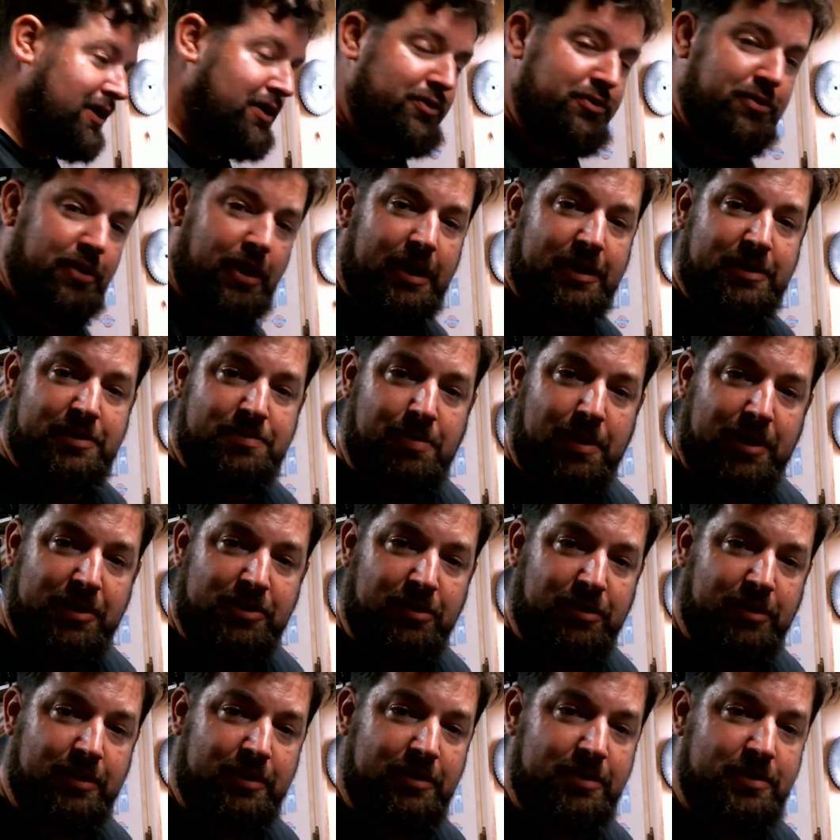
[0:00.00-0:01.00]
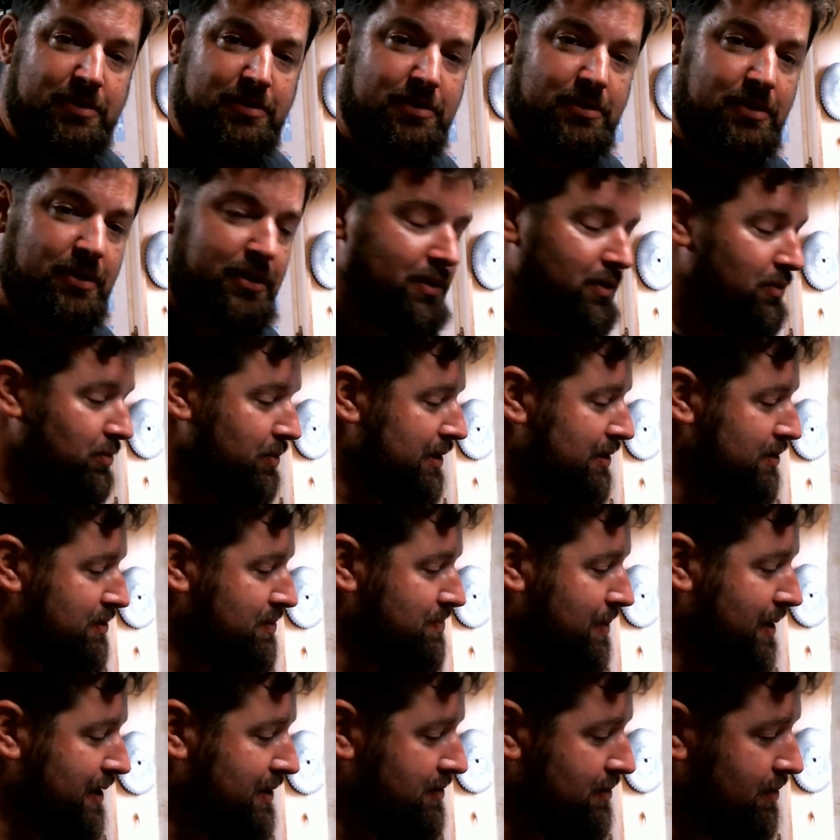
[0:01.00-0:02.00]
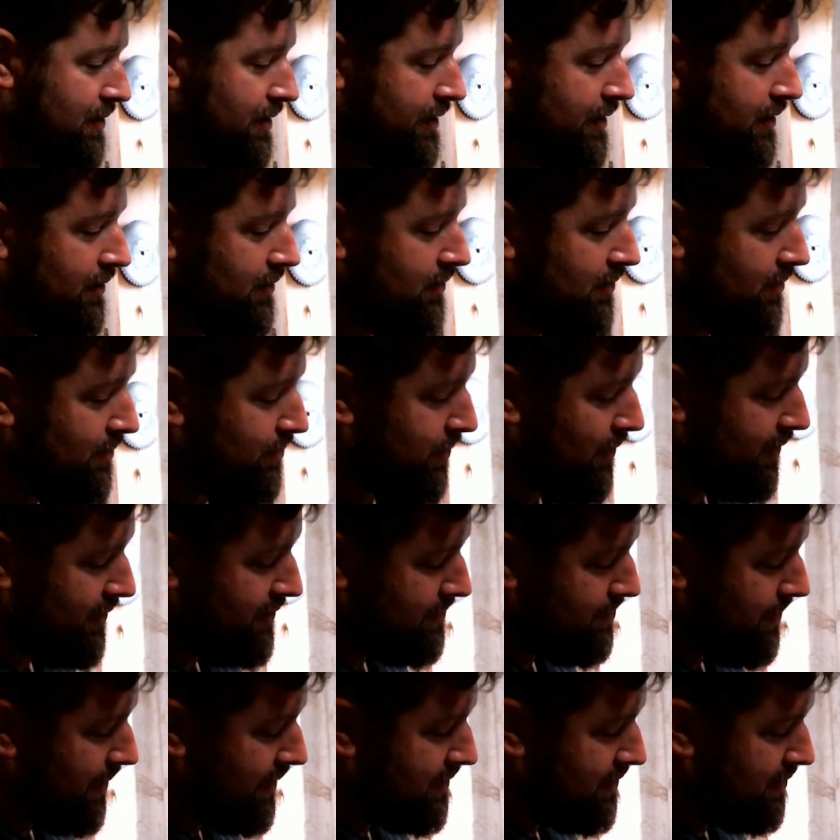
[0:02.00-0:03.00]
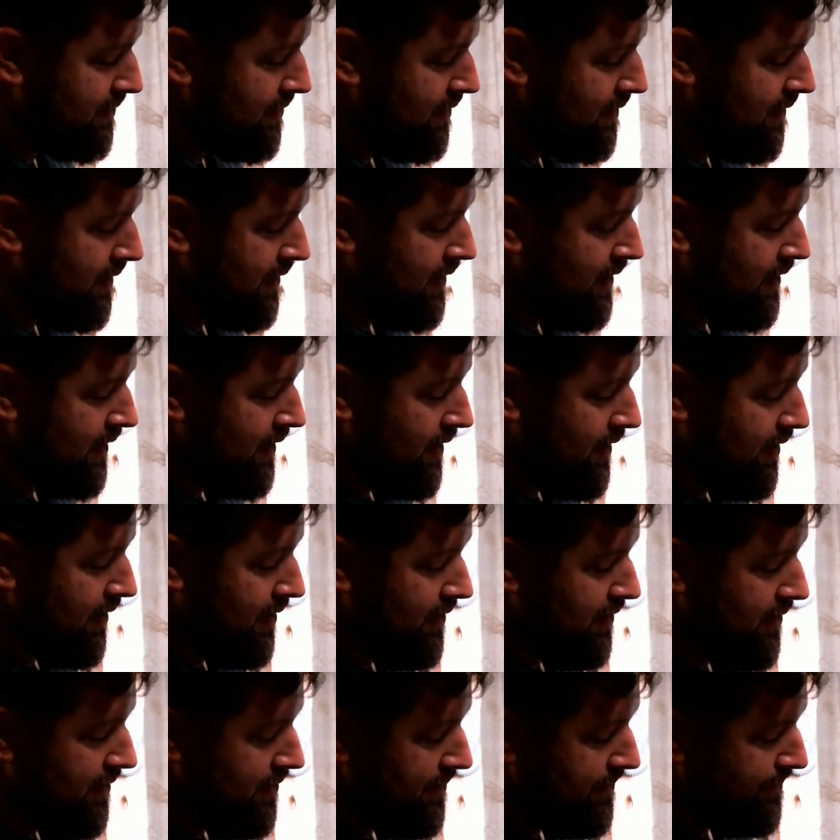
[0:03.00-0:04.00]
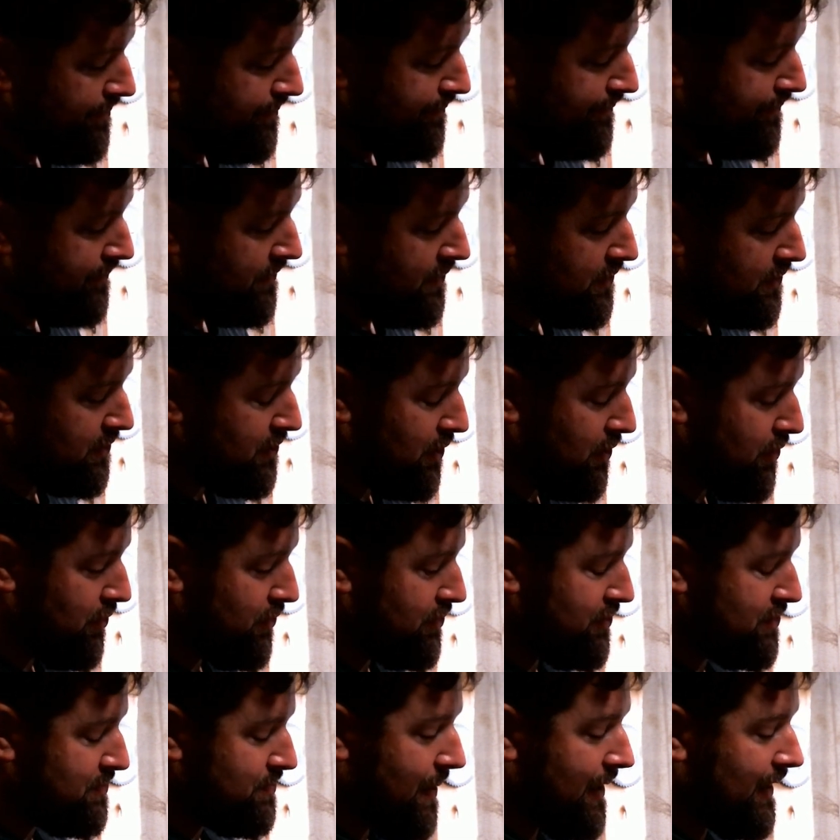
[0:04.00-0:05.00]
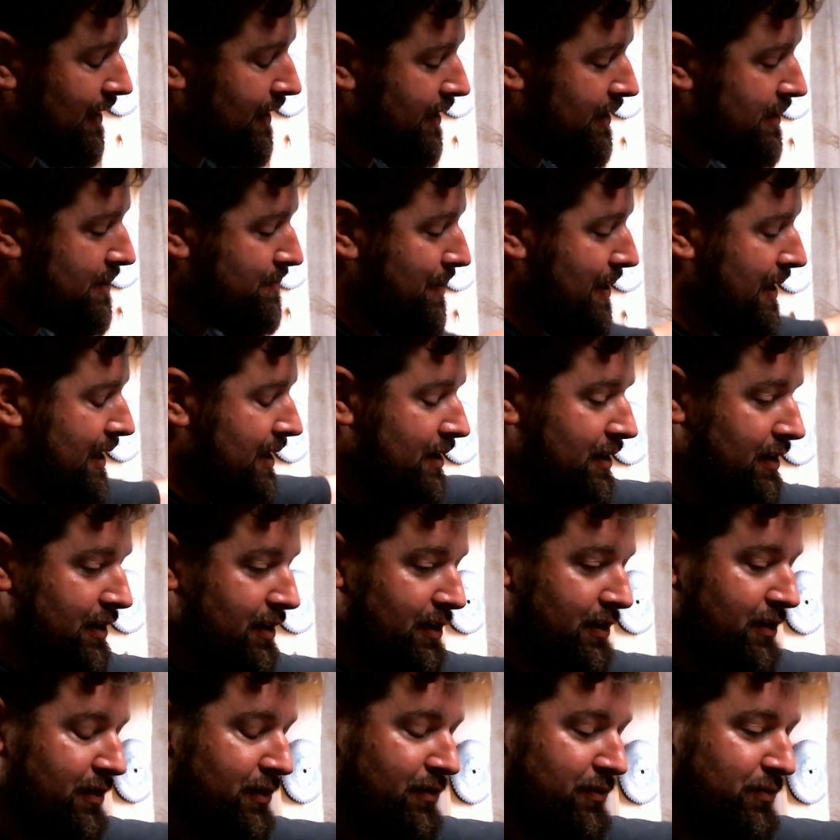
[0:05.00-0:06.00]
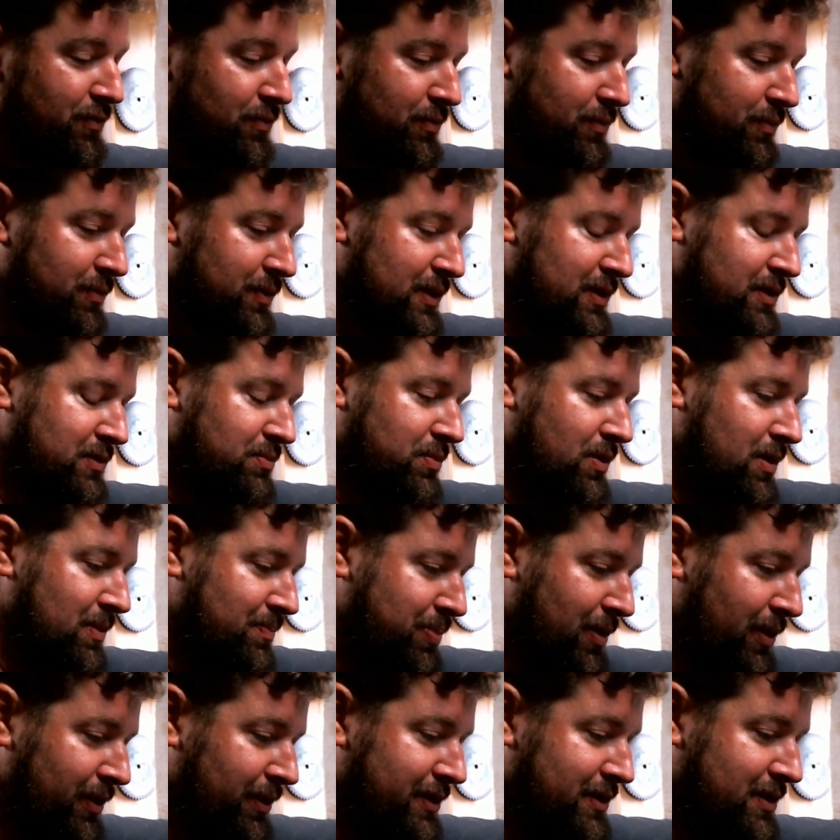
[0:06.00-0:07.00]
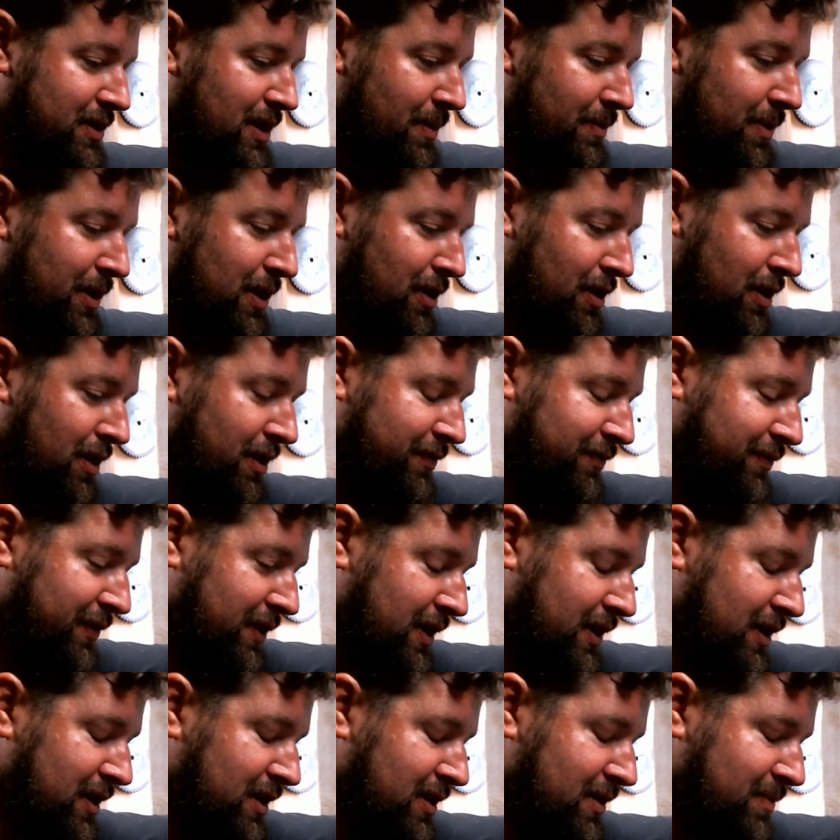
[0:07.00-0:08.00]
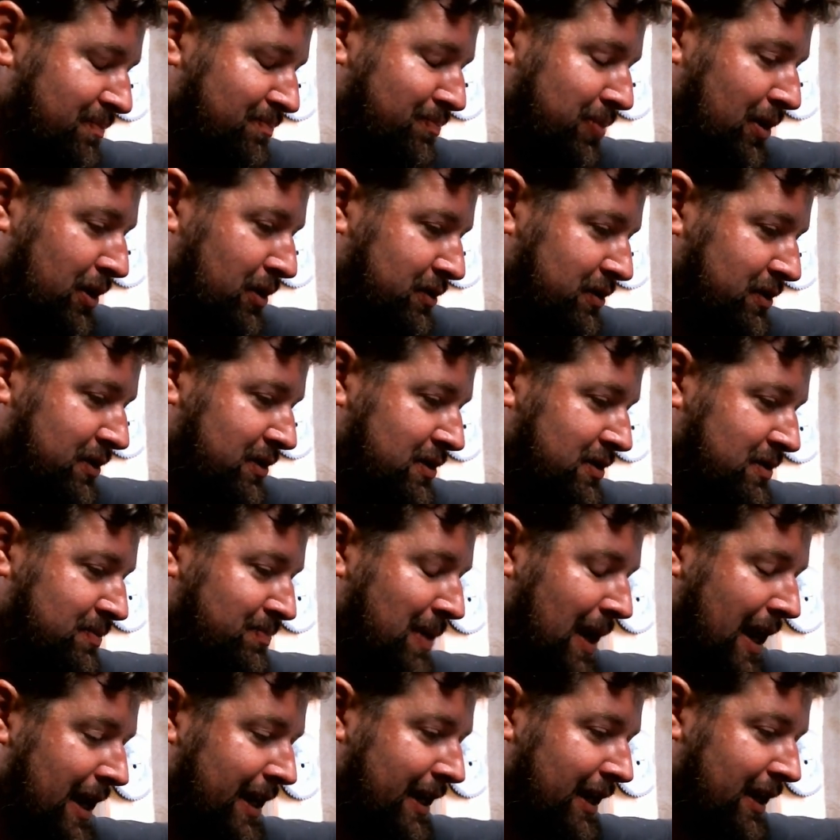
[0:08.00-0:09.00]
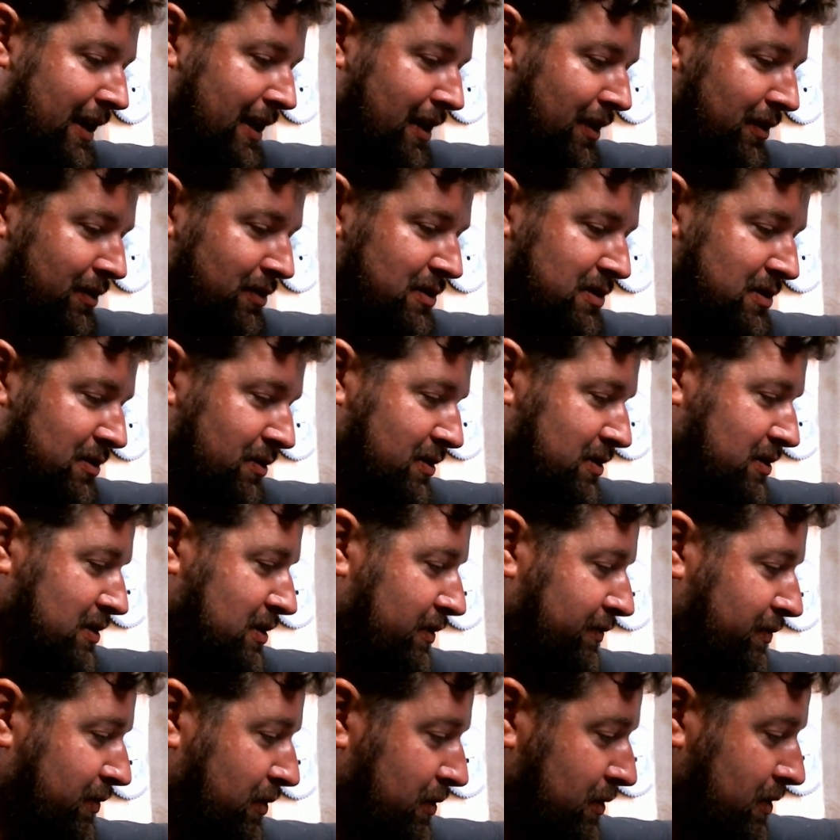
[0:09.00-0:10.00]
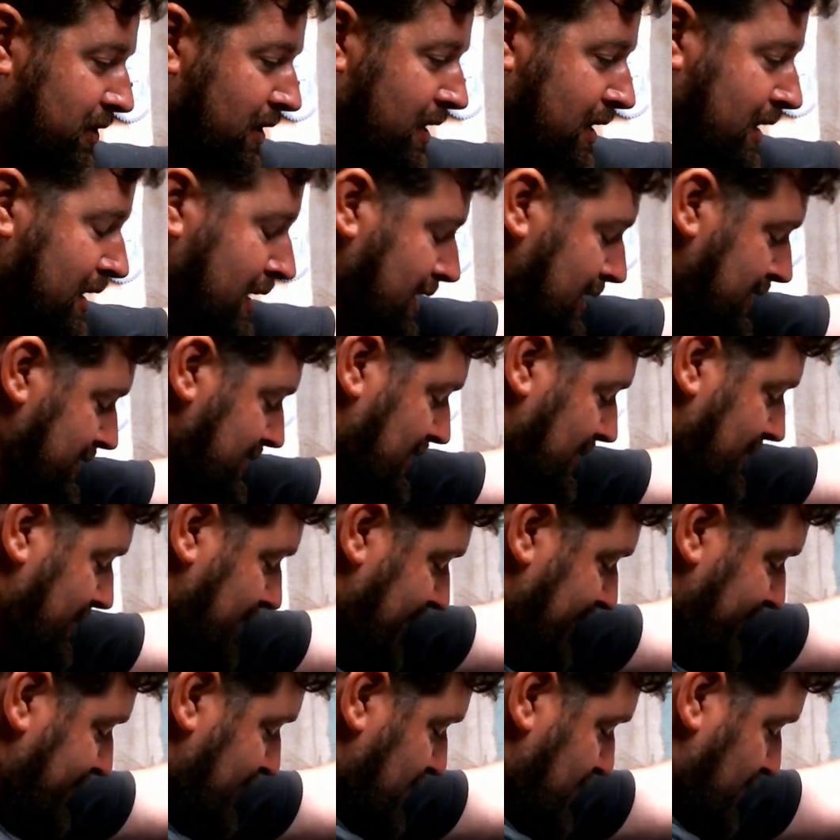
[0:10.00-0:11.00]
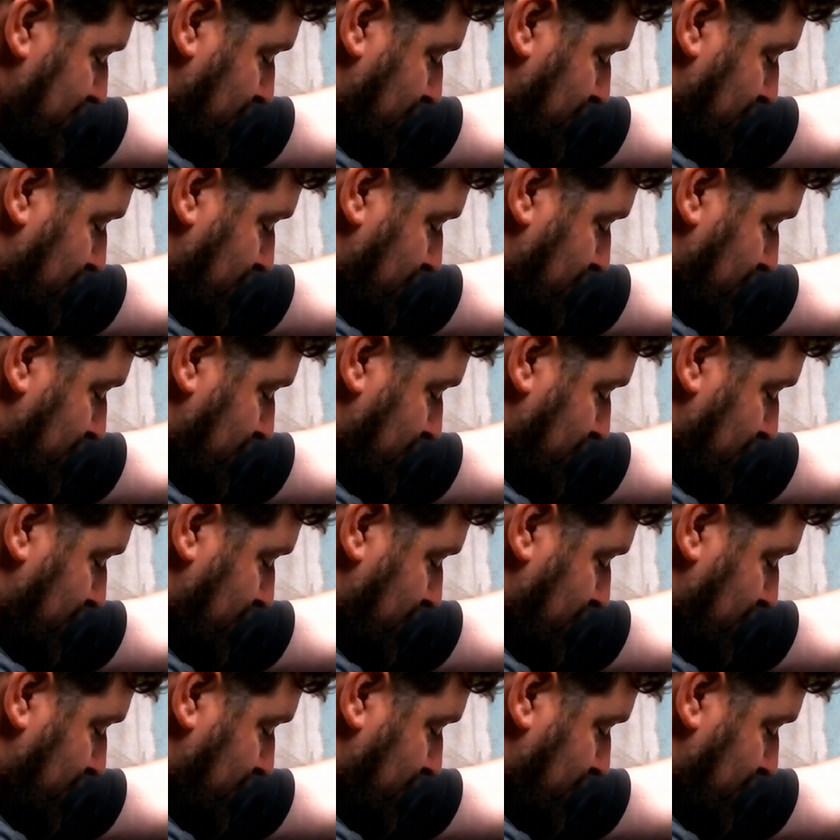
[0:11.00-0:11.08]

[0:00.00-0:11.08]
Drag Specialties wheel spacer on here, or pulley spacer. So there's been a lot of debate of these rear pulleys coming off and bolts backing out and so on and so forth. So I'm going to give you the